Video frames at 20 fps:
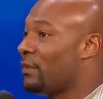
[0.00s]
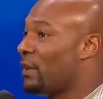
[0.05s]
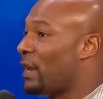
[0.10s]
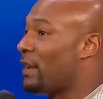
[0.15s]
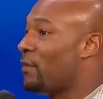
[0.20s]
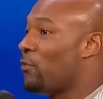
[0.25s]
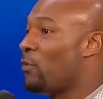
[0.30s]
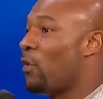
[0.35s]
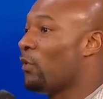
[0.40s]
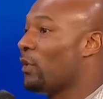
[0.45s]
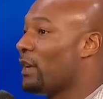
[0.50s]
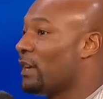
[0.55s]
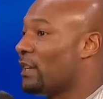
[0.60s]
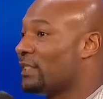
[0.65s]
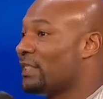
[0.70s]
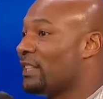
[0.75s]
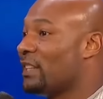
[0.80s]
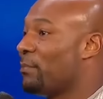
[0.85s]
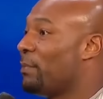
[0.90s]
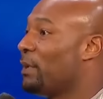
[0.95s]
they won't let
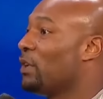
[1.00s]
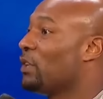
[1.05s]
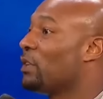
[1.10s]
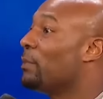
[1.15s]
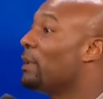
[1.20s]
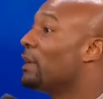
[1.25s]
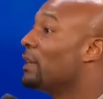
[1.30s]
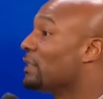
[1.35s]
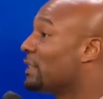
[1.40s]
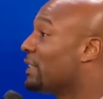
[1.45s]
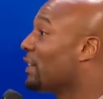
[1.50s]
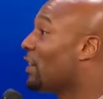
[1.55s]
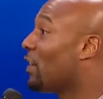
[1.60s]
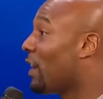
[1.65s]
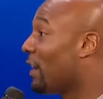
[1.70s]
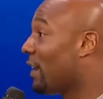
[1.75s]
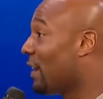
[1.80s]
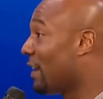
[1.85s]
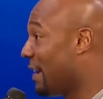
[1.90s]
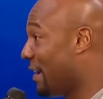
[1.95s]
us in the building, but it's still
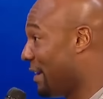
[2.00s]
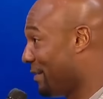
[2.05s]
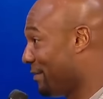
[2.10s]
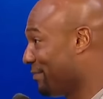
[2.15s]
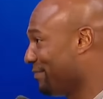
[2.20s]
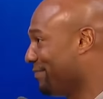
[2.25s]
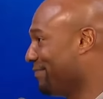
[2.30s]
our land.